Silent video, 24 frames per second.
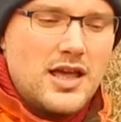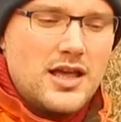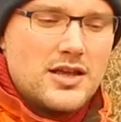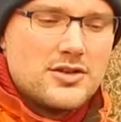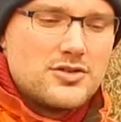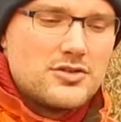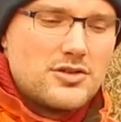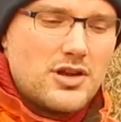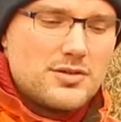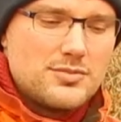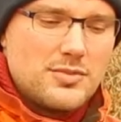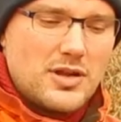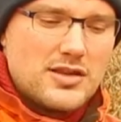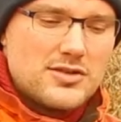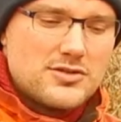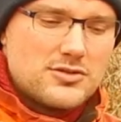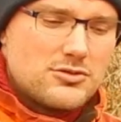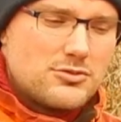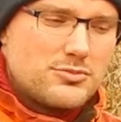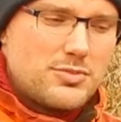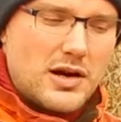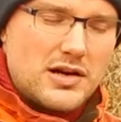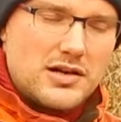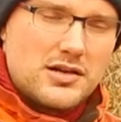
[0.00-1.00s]
So that means
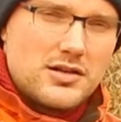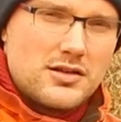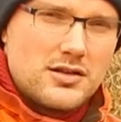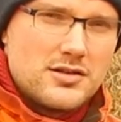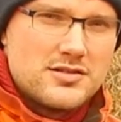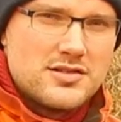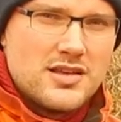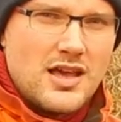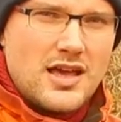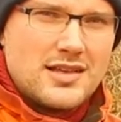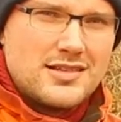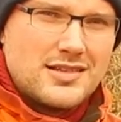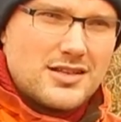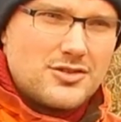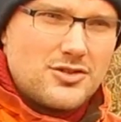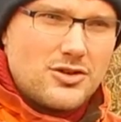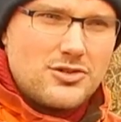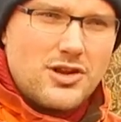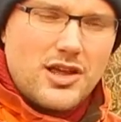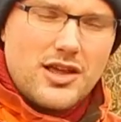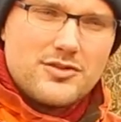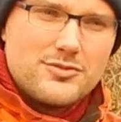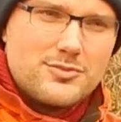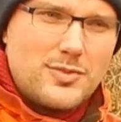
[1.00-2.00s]
soot particles, they
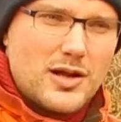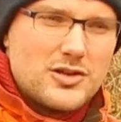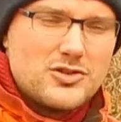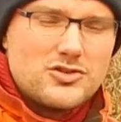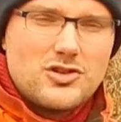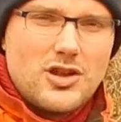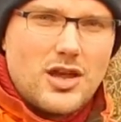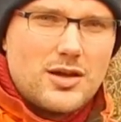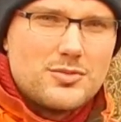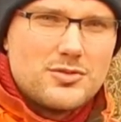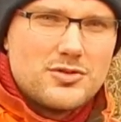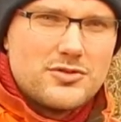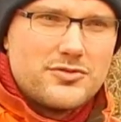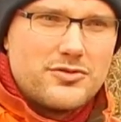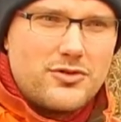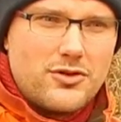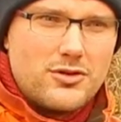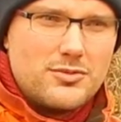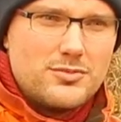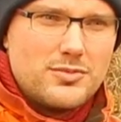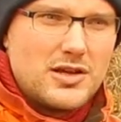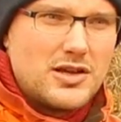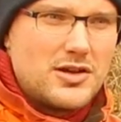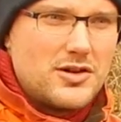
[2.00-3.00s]
don't have much time to
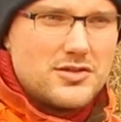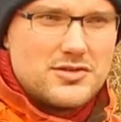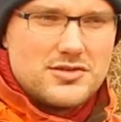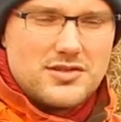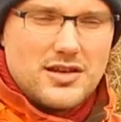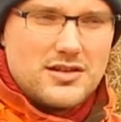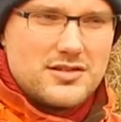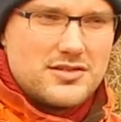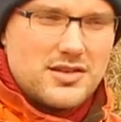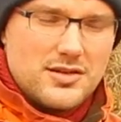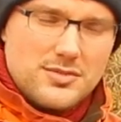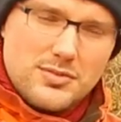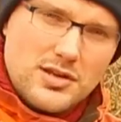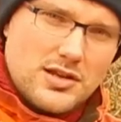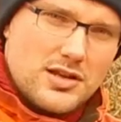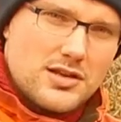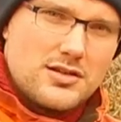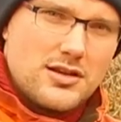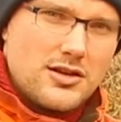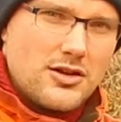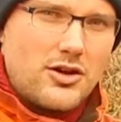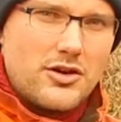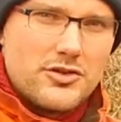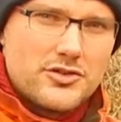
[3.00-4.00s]
form because there is
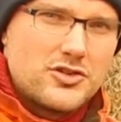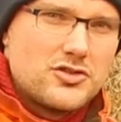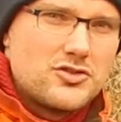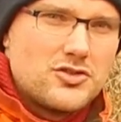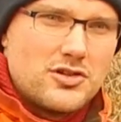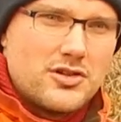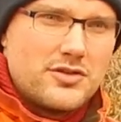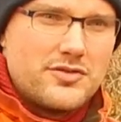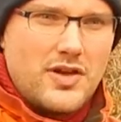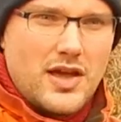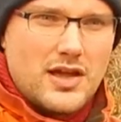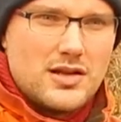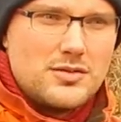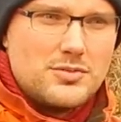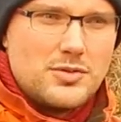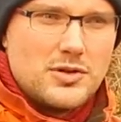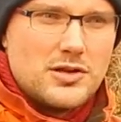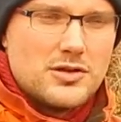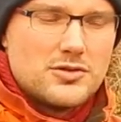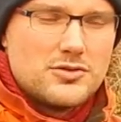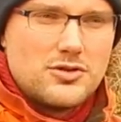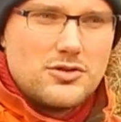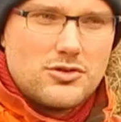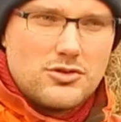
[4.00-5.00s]
immediately oxygen
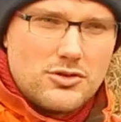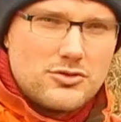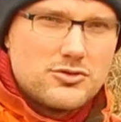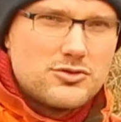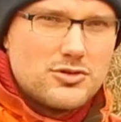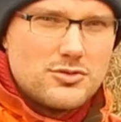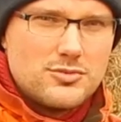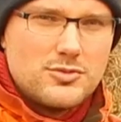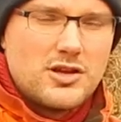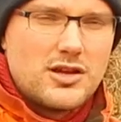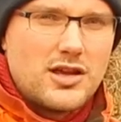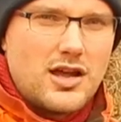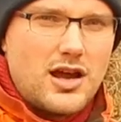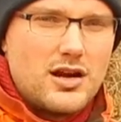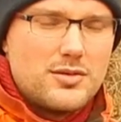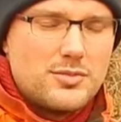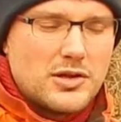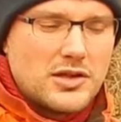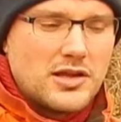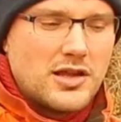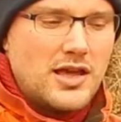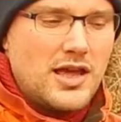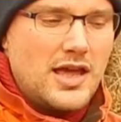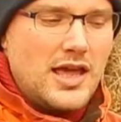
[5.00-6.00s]
available to consume the
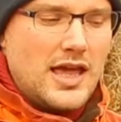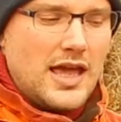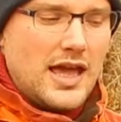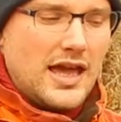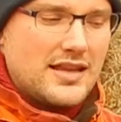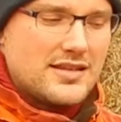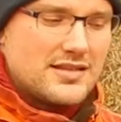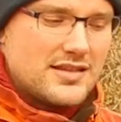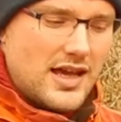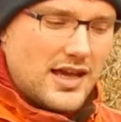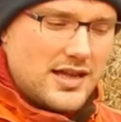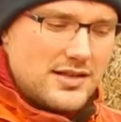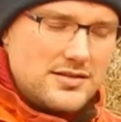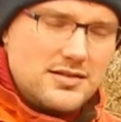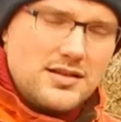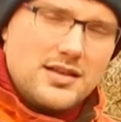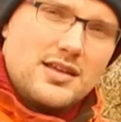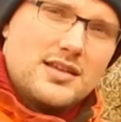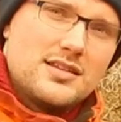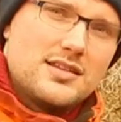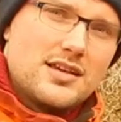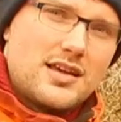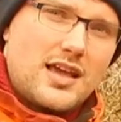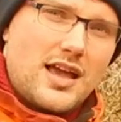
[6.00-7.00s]
carbon. And then
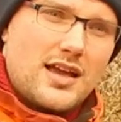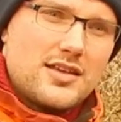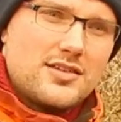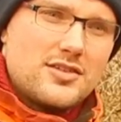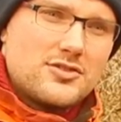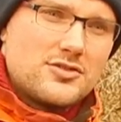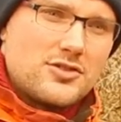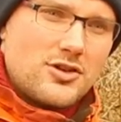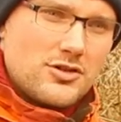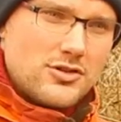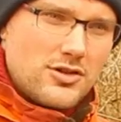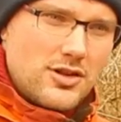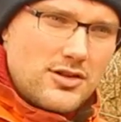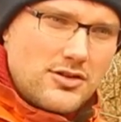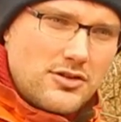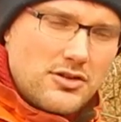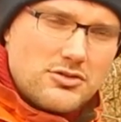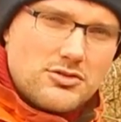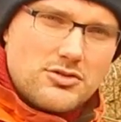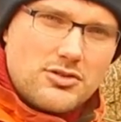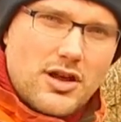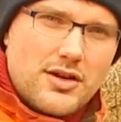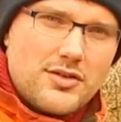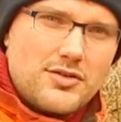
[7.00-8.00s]
the gases continue
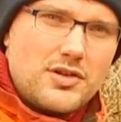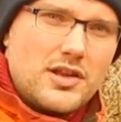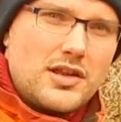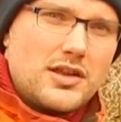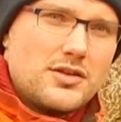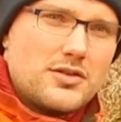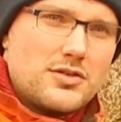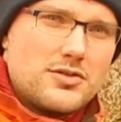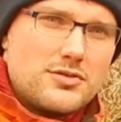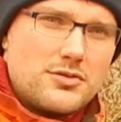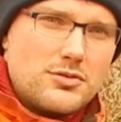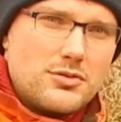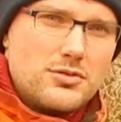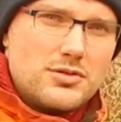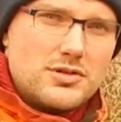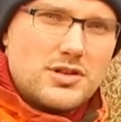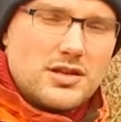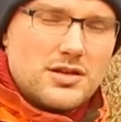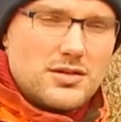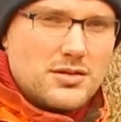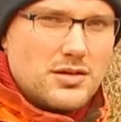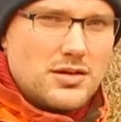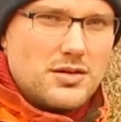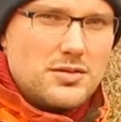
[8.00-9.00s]
traveling through
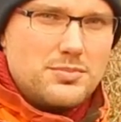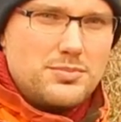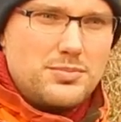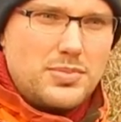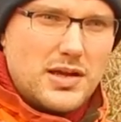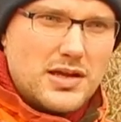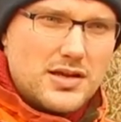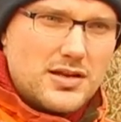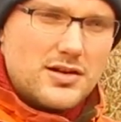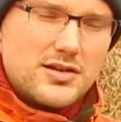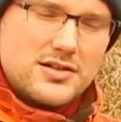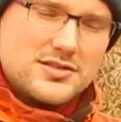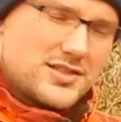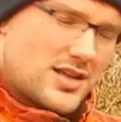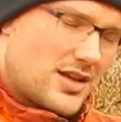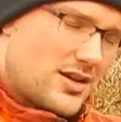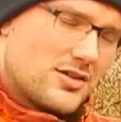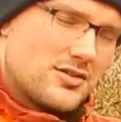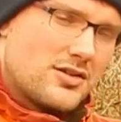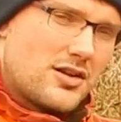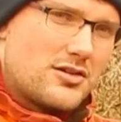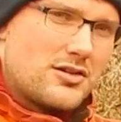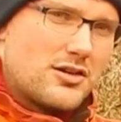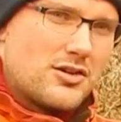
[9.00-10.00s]
the bigger
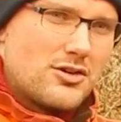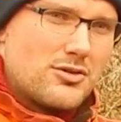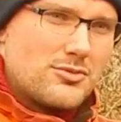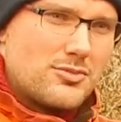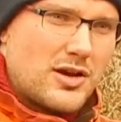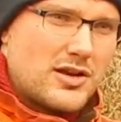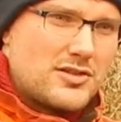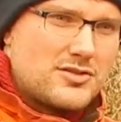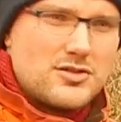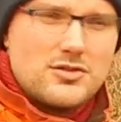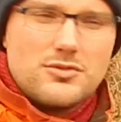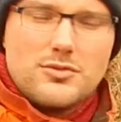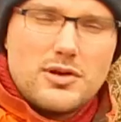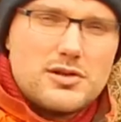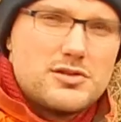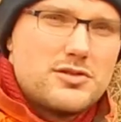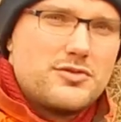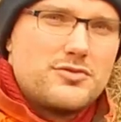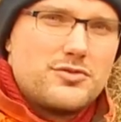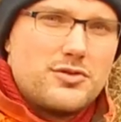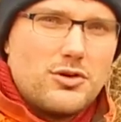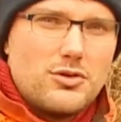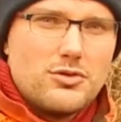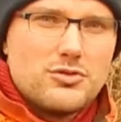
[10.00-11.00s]
secondary combustor where the
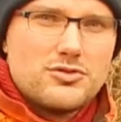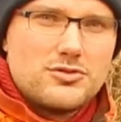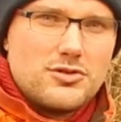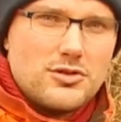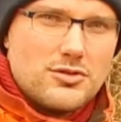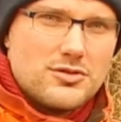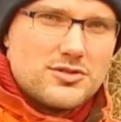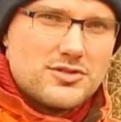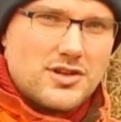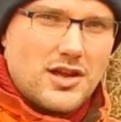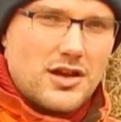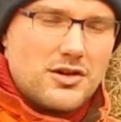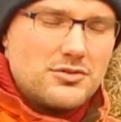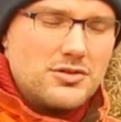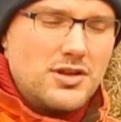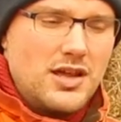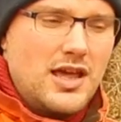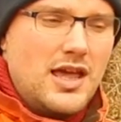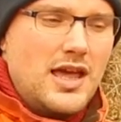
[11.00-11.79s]
flow slows down.